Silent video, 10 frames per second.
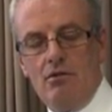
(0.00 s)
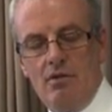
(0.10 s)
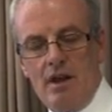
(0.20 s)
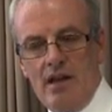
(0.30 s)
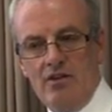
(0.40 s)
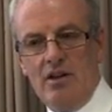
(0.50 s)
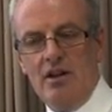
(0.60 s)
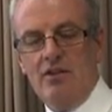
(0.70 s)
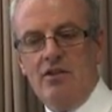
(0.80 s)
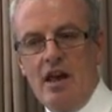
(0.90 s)
That
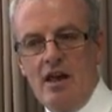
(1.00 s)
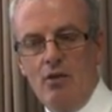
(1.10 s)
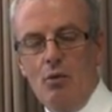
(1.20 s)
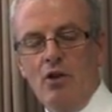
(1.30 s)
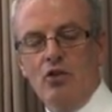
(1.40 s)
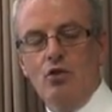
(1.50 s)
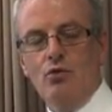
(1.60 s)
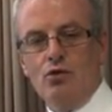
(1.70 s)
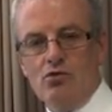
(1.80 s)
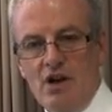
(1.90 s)
is, they're the ones
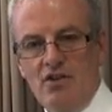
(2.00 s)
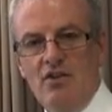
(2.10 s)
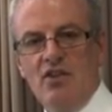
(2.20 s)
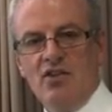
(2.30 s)
who've created the